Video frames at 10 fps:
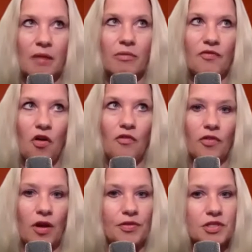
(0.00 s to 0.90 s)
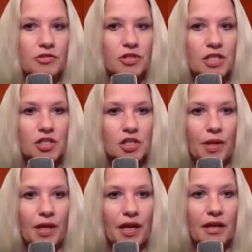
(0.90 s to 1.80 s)
that revolve around the strategic
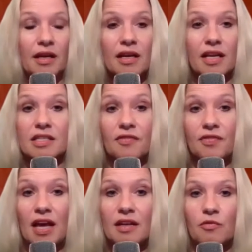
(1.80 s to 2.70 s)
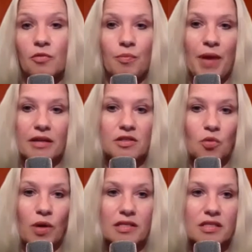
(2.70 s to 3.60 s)
plan? Because if not, we're back to
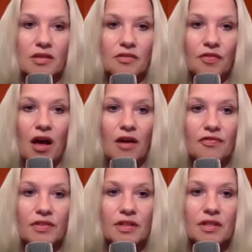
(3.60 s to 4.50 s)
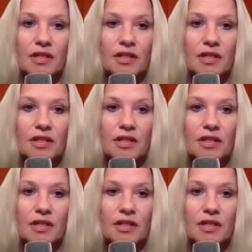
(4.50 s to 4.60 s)
waste and fluff.